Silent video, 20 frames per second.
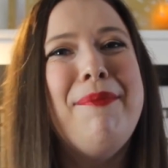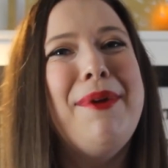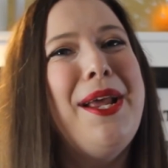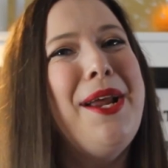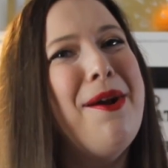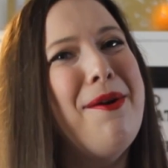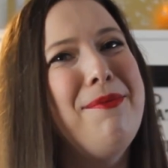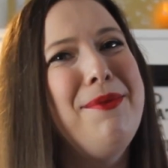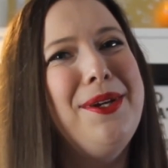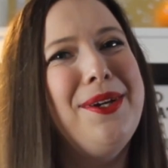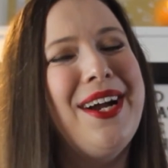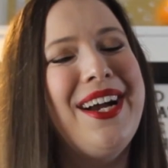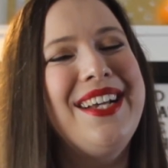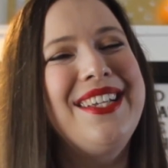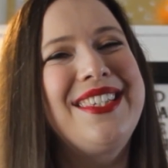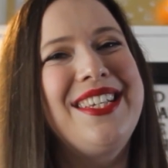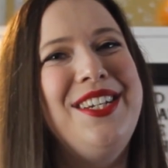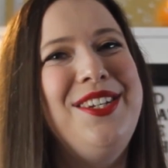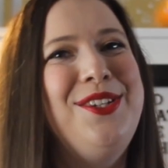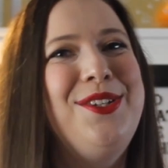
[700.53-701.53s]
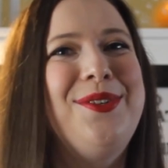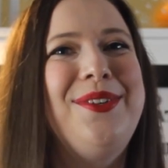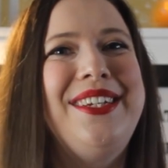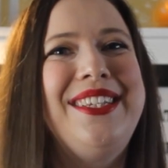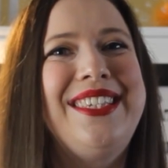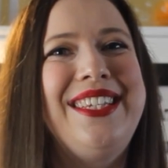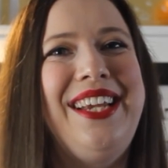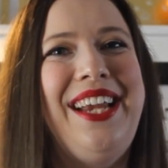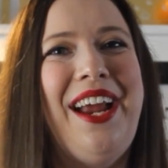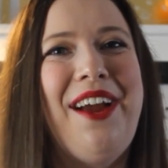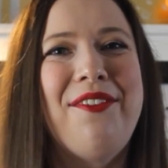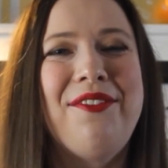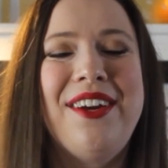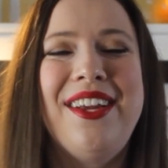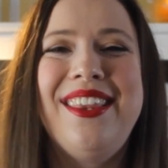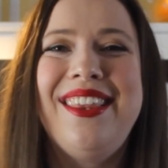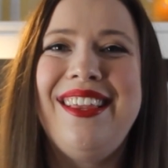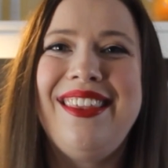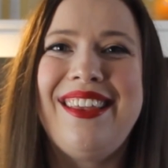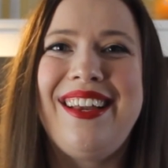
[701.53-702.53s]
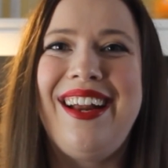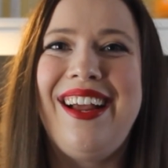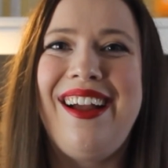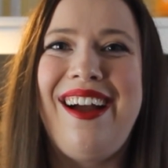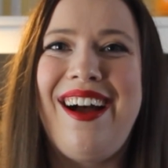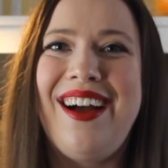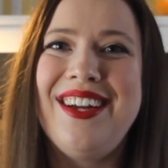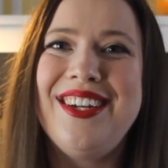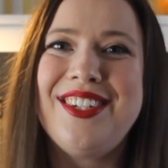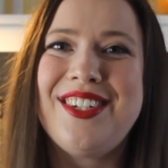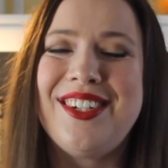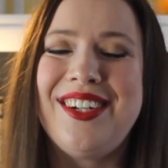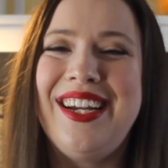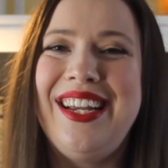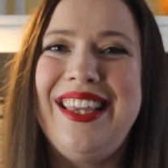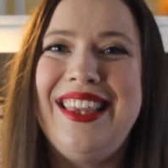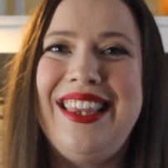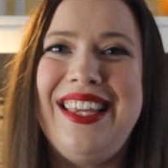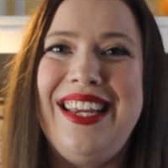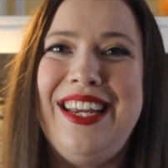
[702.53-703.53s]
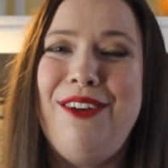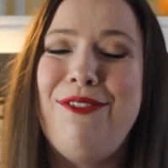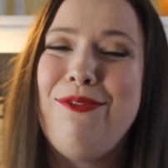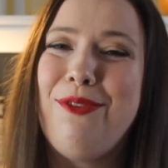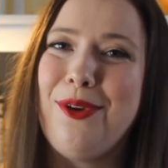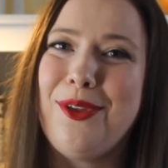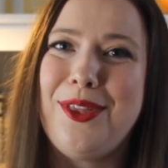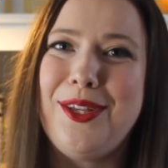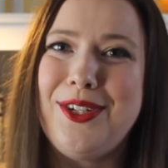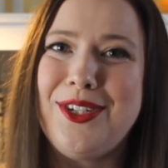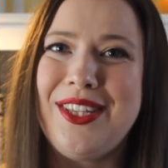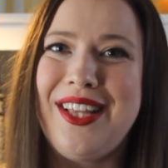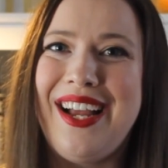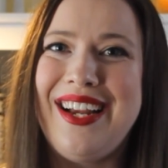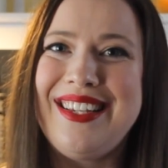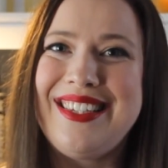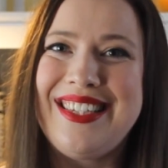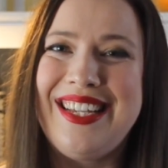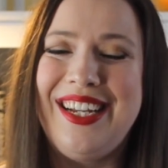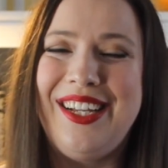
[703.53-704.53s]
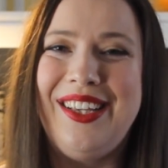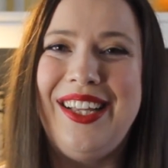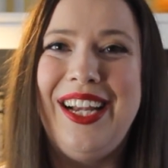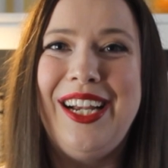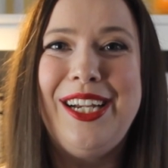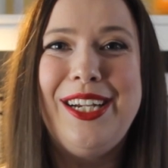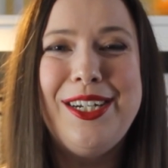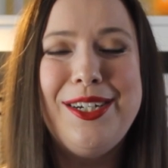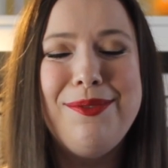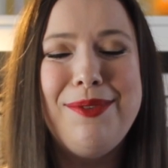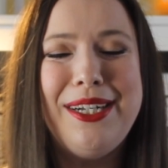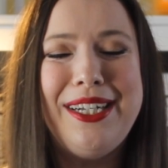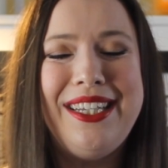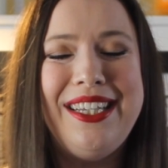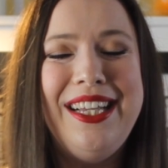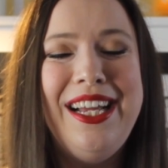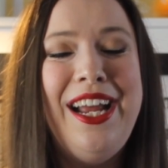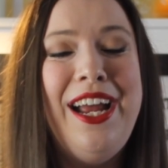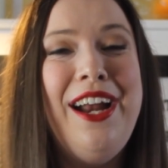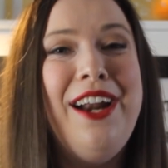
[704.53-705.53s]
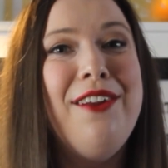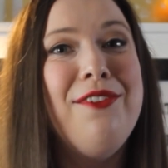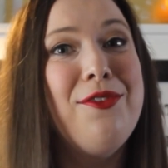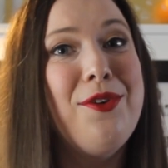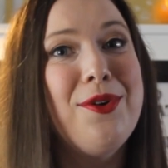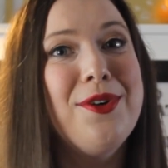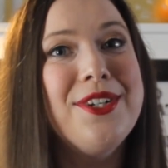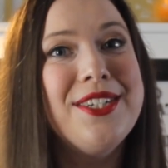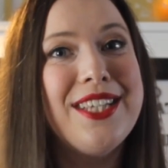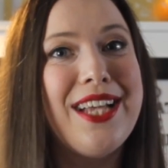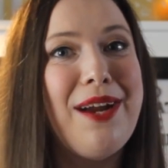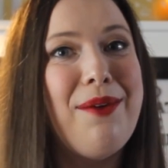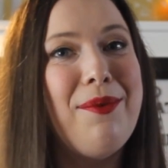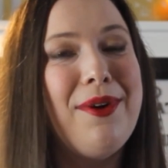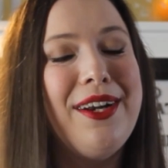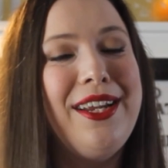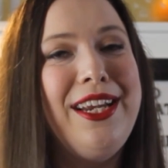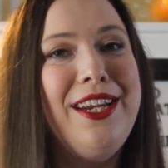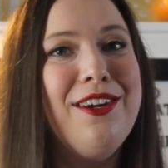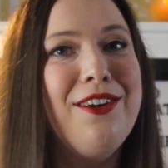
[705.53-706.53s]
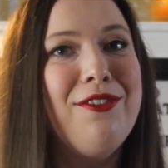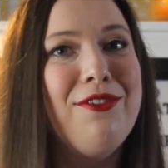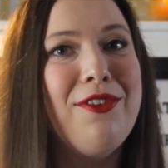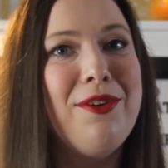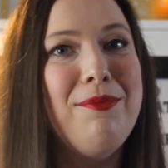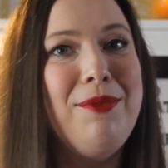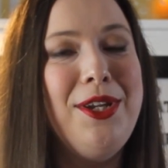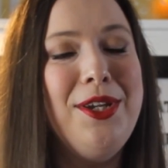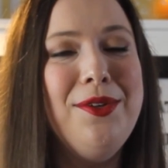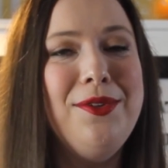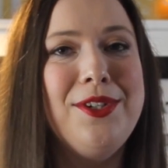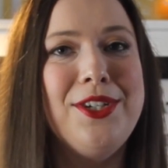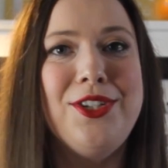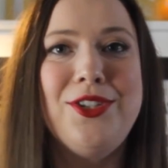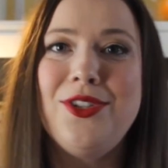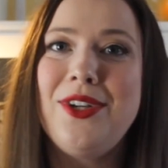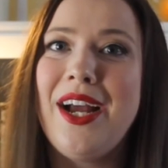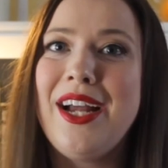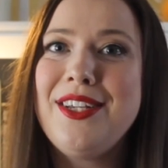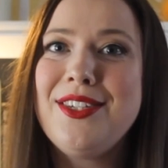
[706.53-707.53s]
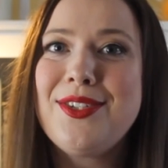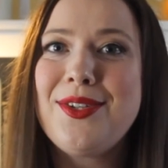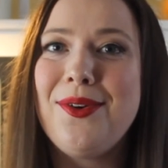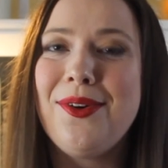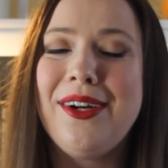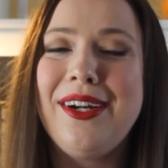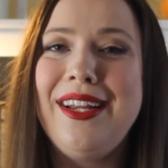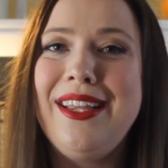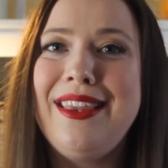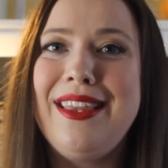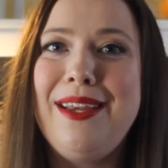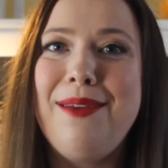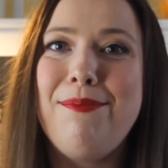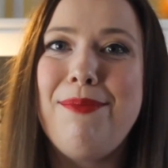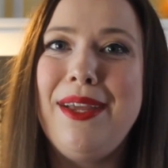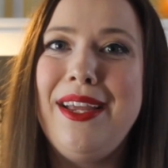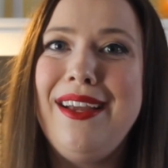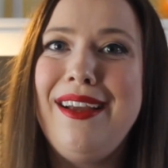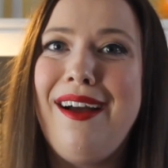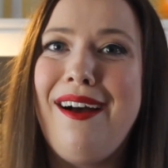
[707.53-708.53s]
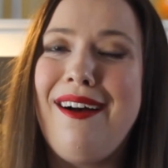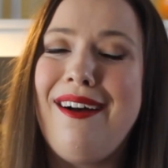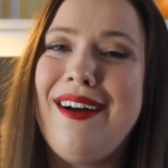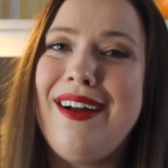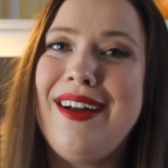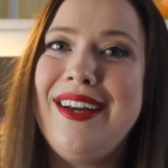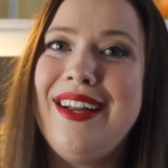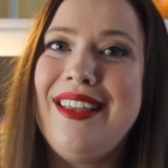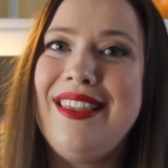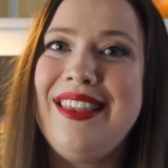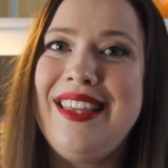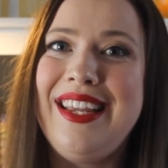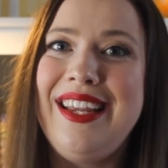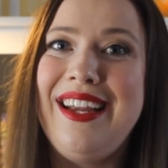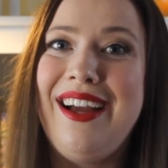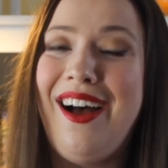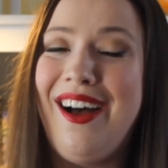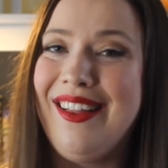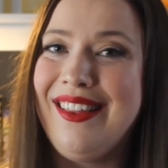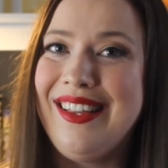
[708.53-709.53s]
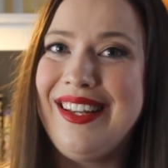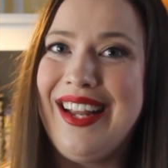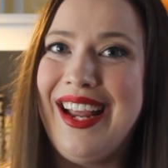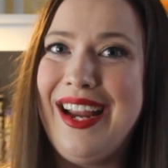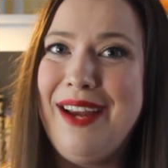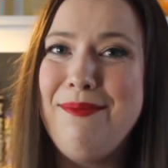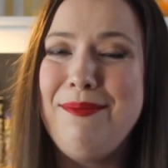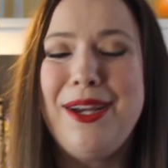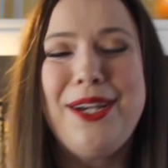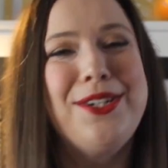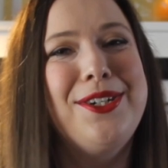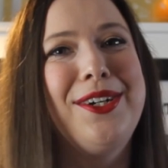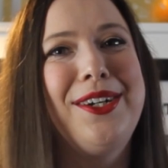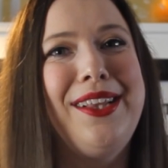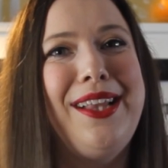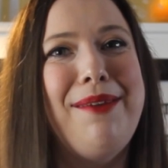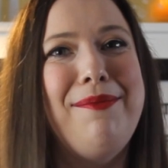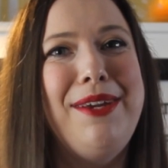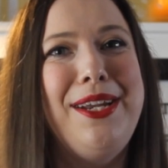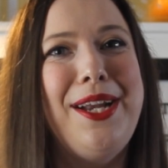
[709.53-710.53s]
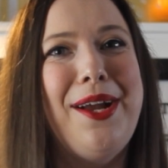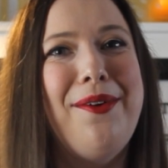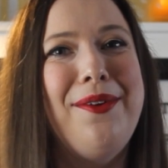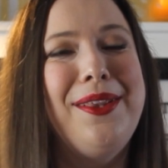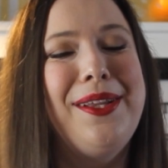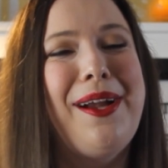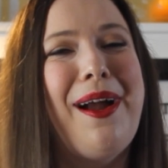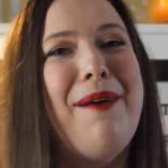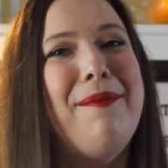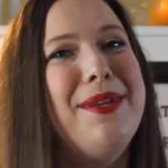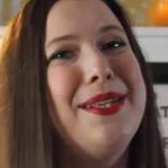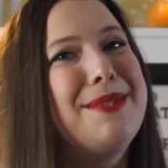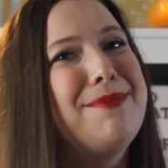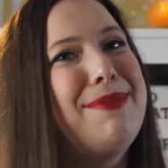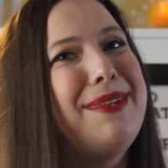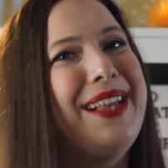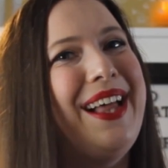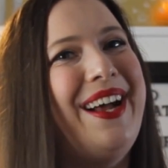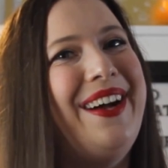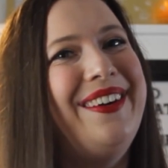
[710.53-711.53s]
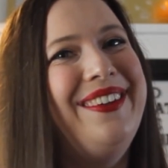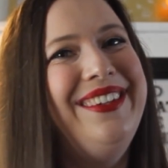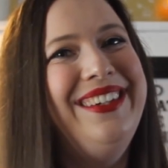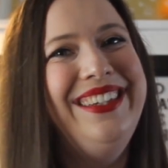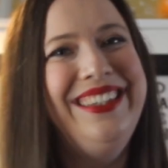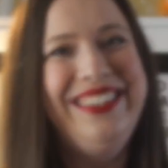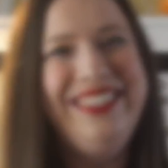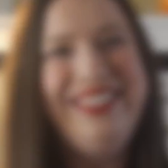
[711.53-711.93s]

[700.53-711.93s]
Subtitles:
But I hope you guys enjoyed seeing everything that I got during the 4th of July sale at Goodwill. And of course I want to hear from you. Did you guys score anything big on the holiday? Make sure to let me know in the comments below.